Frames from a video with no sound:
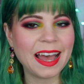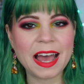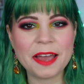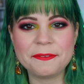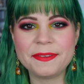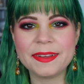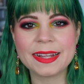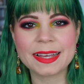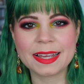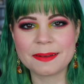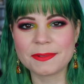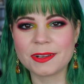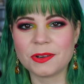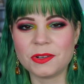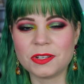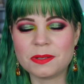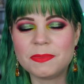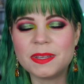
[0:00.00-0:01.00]
I feel like
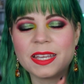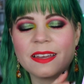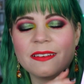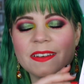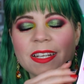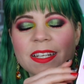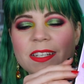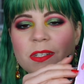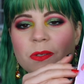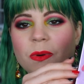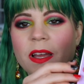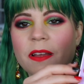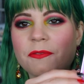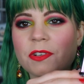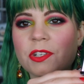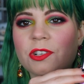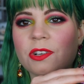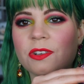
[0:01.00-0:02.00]
I'm going to be giving this
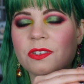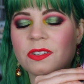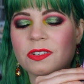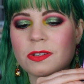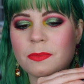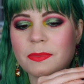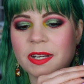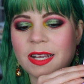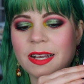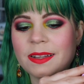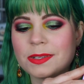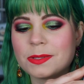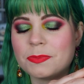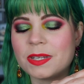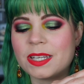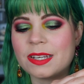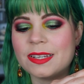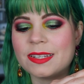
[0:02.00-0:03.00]
away for sure to someone
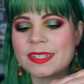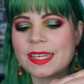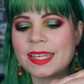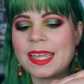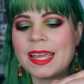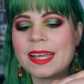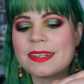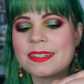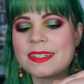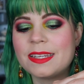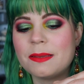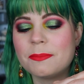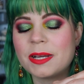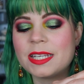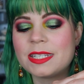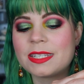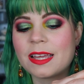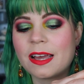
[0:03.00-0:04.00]
else because I can't see
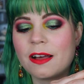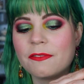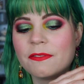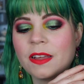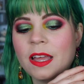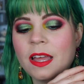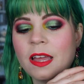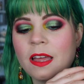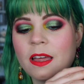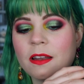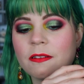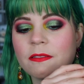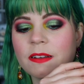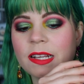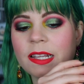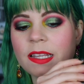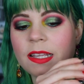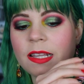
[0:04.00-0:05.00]
myself
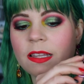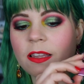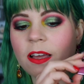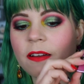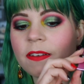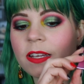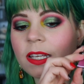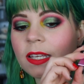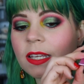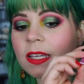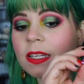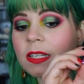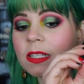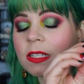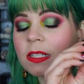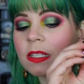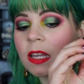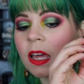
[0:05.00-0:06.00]
really loving
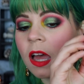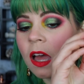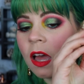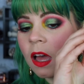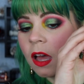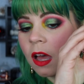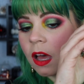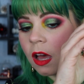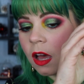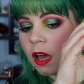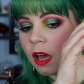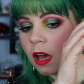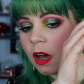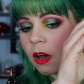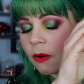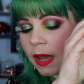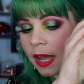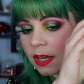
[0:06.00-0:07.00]
this.
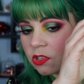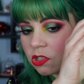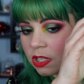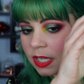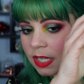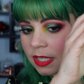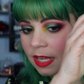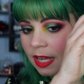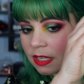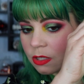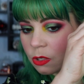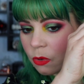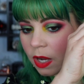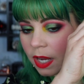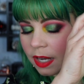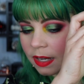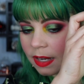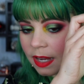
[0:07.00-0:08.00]
Oh, actually that's
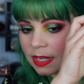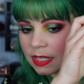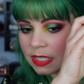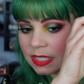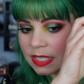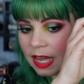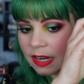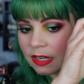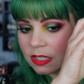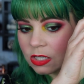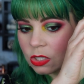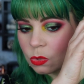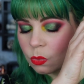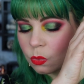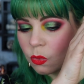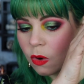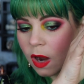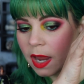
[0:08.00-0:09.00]
quite nice. That
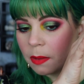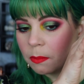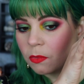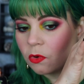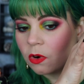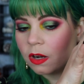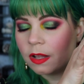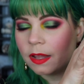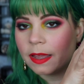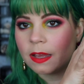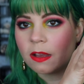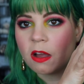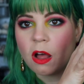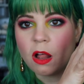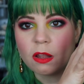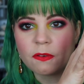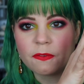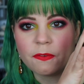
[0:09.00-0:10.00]
is way more like
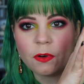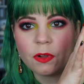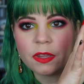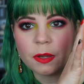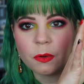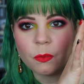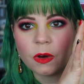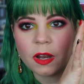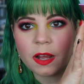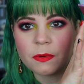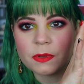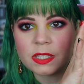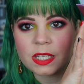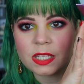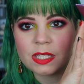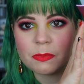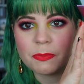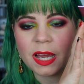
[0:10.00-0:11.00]
colorful than what I
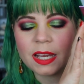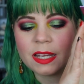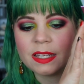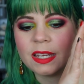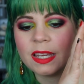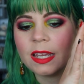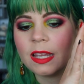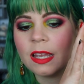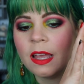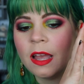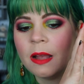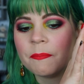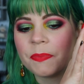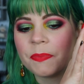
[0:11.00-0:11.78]
was expecting.